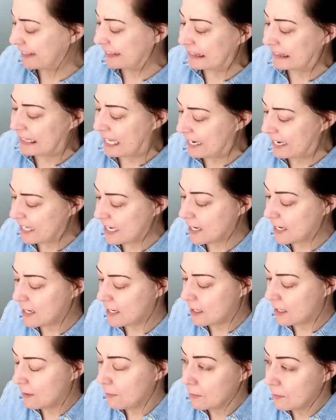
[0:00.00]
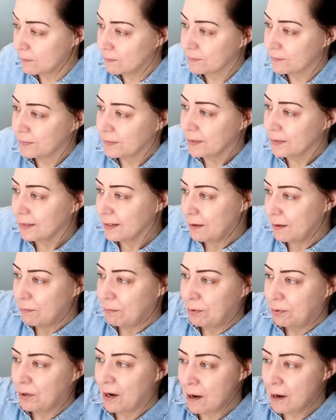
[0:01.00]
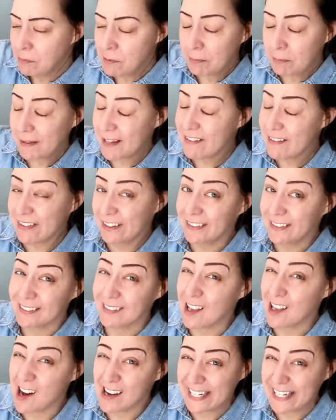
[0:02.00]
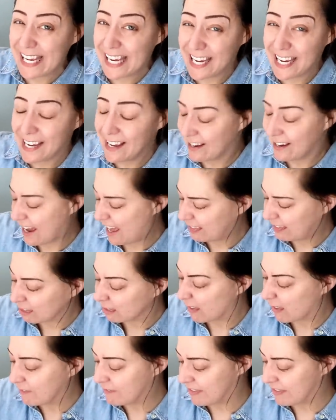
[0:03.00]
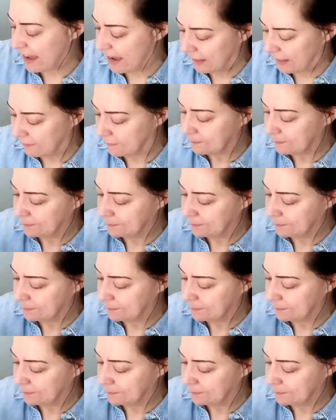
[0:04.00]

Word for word: it Letty. Probably even Lottie. Love that.